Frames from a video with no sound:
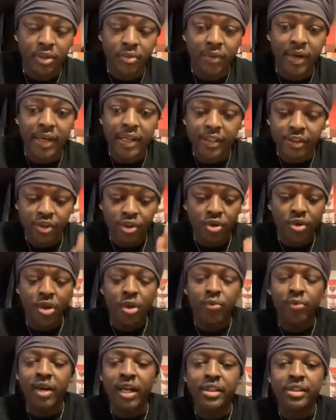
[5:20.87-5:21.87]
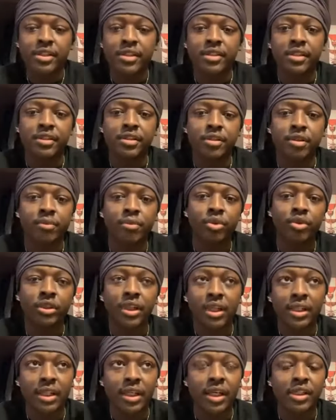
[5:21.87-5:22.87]
Right? It's no unrighteousness in the Most
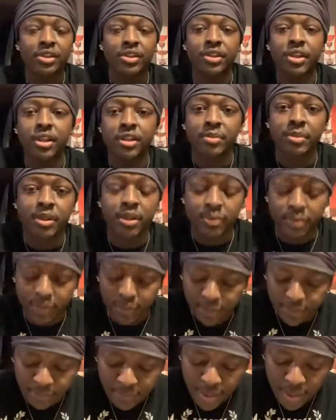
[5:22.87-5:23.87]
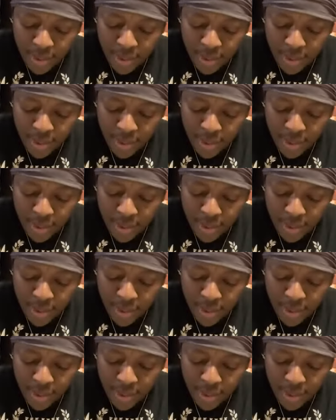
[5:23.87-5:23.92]
High God's judgments, man.